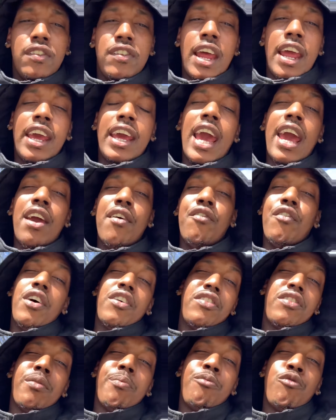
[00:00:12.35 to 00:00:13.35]
they gave
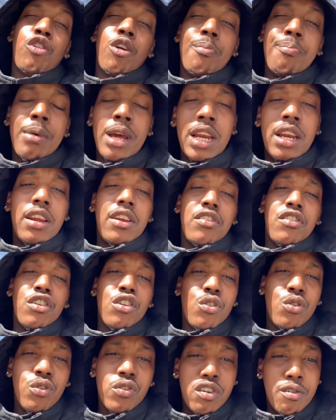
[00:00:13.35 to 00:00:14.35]
us some tremendous
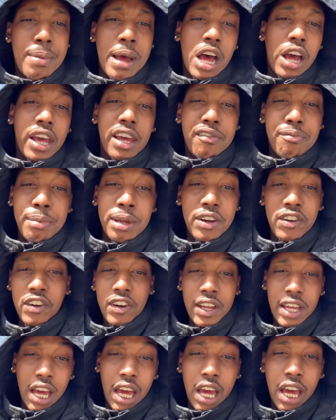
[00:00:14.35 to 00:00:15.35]
news about FBG
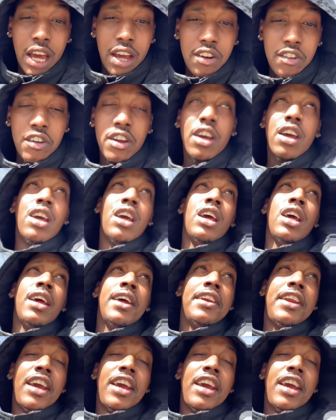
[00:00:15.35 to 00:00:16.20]
Cash.